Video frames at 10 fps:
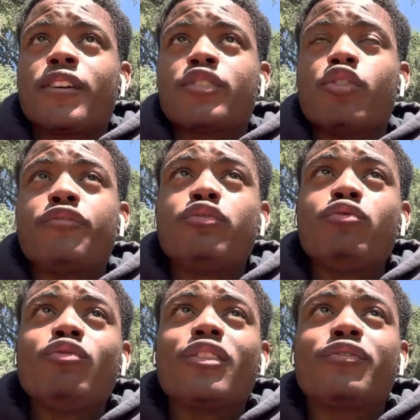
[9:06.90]
so if you
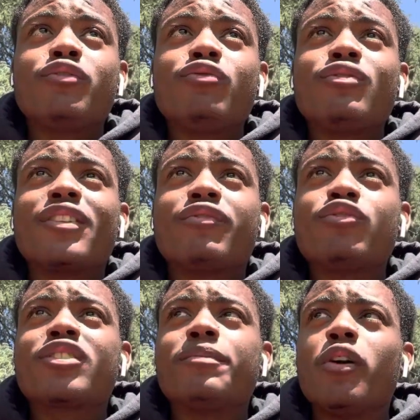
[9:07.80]
if you if
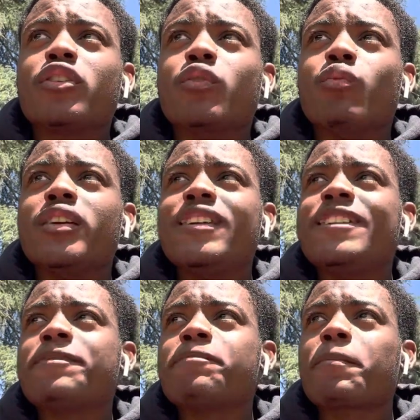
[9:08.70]
you smoking weed
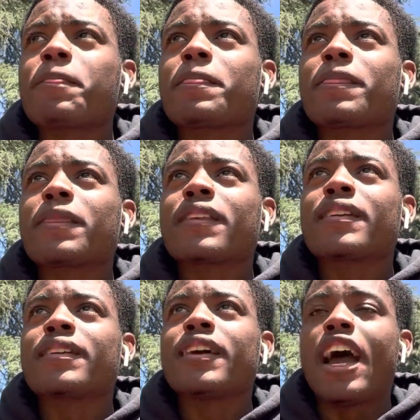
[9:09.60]

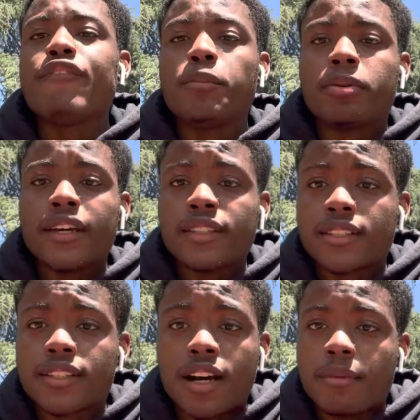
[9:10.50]
have a plan to
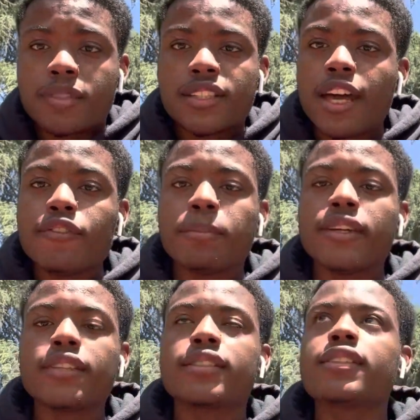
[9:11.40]
stop. Just have a
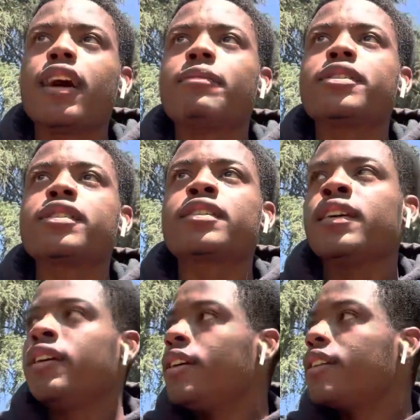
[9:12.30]
plan to stop. Just
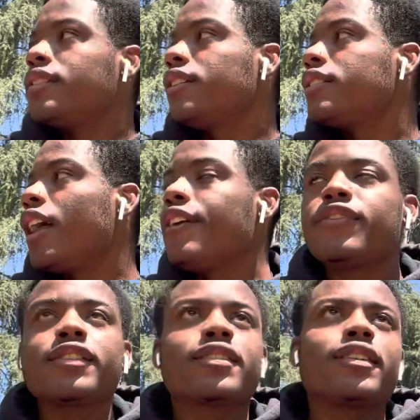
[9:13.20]
because this life
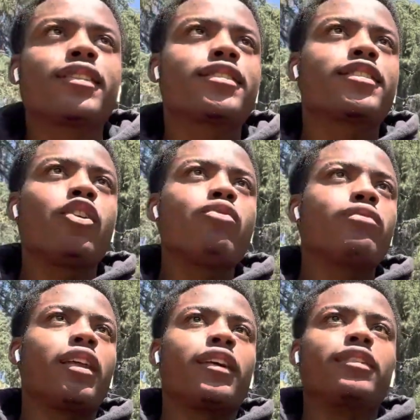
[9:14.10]
is is so
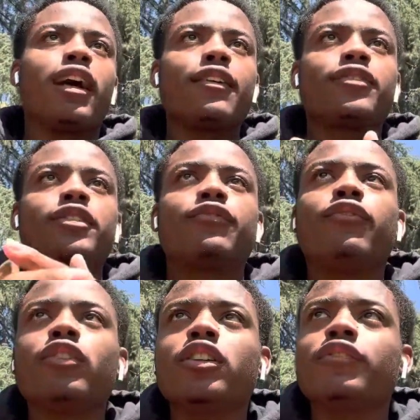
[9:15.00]
like life is
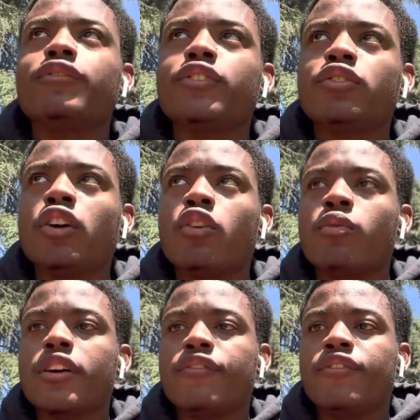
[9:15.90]
full of you know
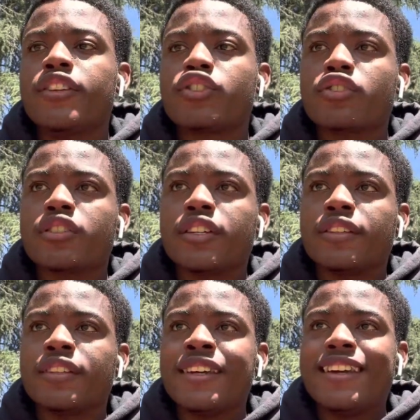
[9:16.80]
adventures and